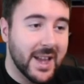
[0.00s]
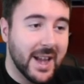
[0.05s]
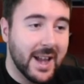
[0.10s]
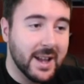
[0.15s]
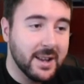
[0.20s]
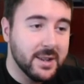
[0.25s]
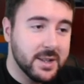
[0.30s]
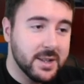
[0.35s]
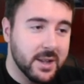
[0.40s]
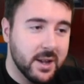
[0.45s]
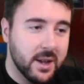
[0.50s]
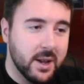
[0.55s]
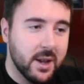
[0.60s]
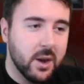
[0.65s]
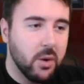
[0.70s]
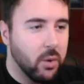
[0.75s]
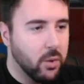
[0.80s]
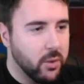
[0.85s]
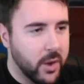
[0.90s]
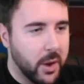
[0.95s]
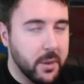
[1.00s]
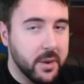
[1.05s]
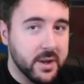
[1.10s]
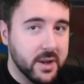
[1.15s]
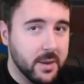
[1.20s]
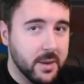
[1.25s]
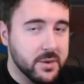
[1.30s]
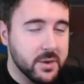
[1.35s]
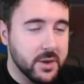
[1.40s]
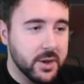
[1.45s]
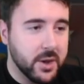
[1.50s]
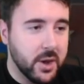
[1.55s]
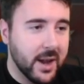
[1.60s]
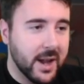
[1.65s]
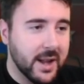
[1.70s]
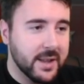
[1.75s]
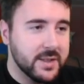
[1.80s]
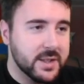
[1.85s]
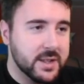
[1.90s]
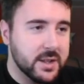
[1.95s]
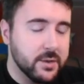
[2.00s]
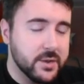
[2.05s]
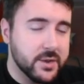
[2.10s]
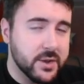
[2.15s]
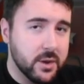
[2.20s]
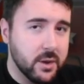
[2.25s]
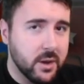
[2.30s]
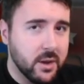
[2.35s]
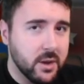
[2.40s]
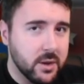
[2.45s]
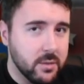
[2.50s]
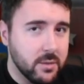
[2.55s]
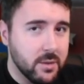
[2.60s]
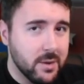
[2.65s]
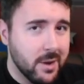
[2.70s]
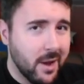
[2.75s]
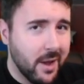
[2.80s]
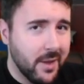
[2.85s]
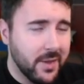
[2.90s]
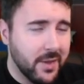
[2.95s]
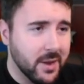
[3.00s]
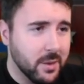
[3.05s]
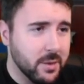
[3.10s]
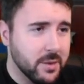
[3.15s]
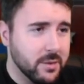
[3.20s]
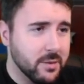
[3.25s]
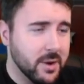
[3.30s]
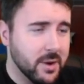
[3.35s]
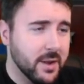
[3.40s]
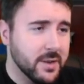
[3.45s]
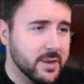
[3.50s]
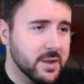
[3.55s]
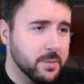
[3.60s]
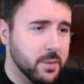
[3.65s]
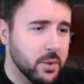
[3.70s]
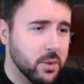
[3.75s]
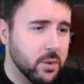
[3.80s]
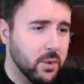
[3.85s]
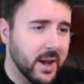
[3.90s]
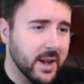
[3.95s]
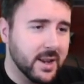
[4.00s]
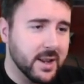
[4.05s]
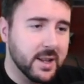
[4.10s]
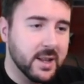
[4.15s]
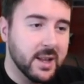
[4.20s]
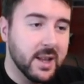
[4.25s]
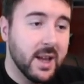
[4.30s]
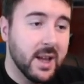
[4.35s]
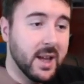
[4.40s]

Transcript: And although it comes with a no hand skill, so you can do nothing with regards to ball handling,